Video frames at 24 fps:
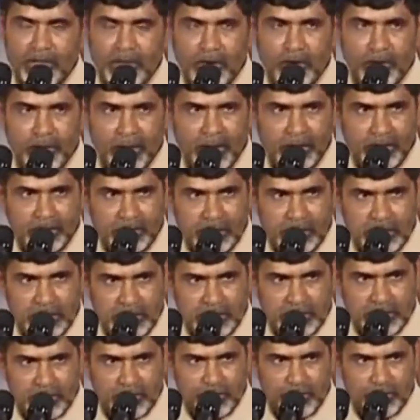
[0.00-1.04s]
our
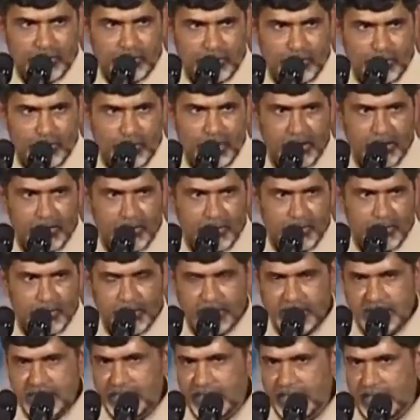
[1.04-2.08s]
ancestors used to work with
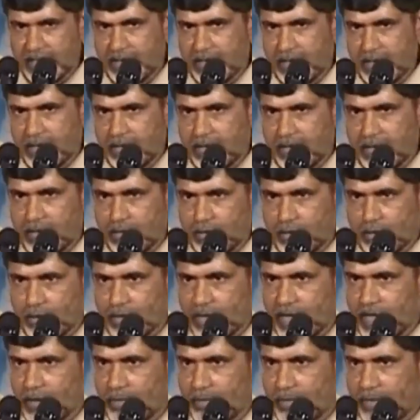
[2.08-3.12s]
physics.
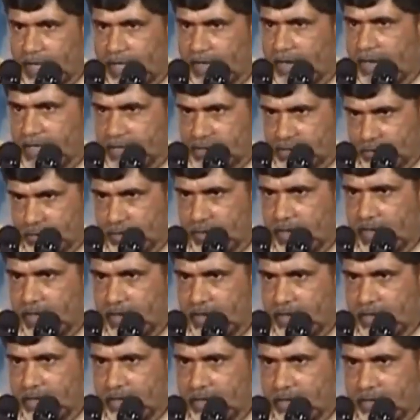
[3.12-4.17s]
Today, brain has to
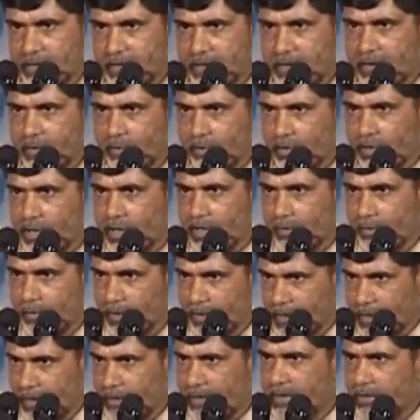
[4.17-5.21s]
work. Then only
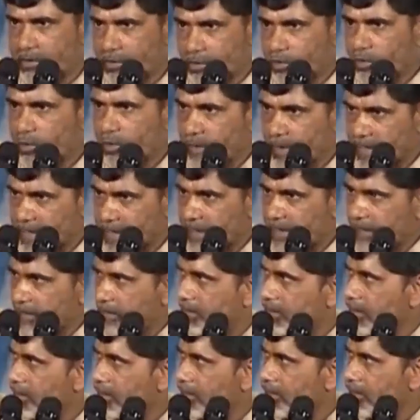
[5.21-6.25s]
we'll do
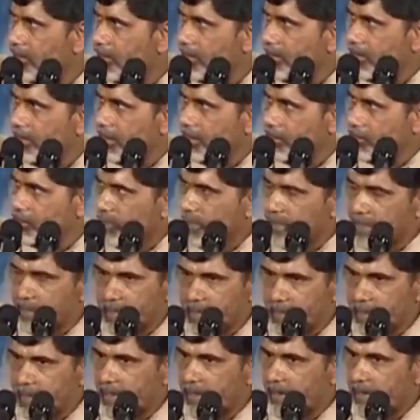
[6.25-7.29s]
wonders. That's why
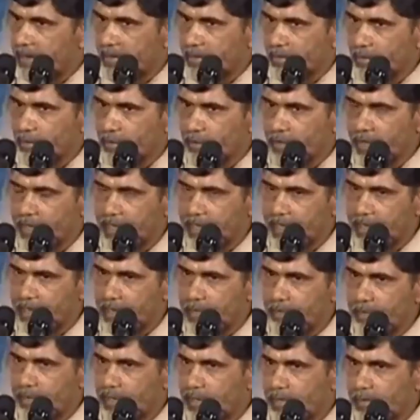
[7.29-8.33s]
here, we
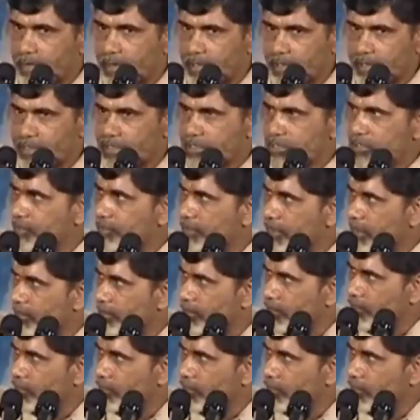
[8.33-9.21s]
need partnership from